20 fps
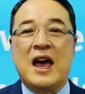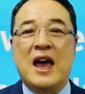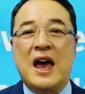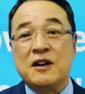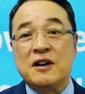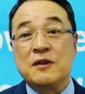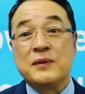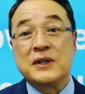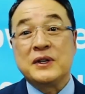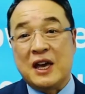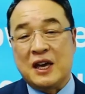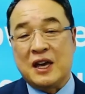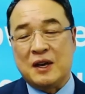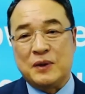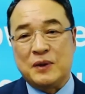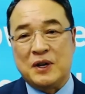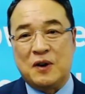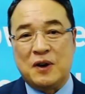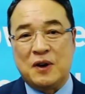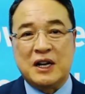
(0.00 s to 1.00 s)
Atomy gave
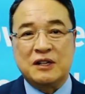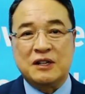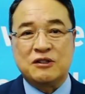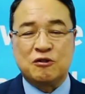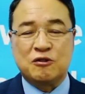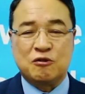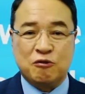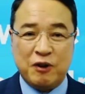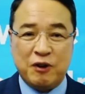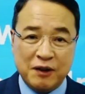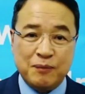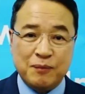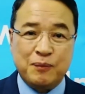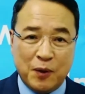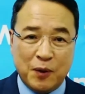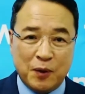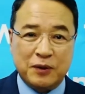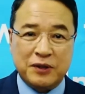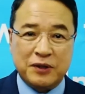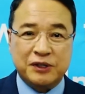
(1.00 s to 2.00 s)
me another great
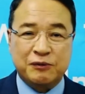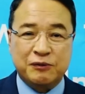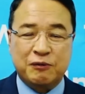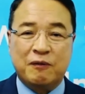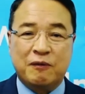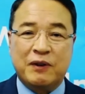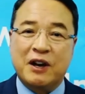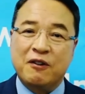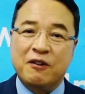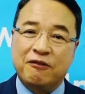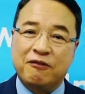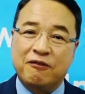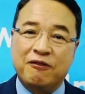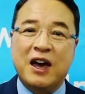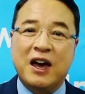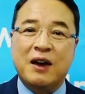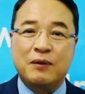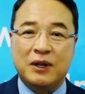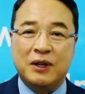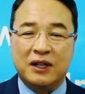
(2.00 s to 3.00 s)
bonus for my
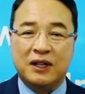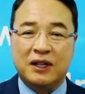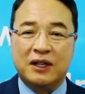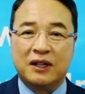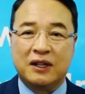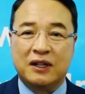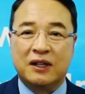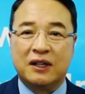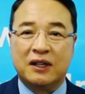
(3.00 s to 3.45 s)
family.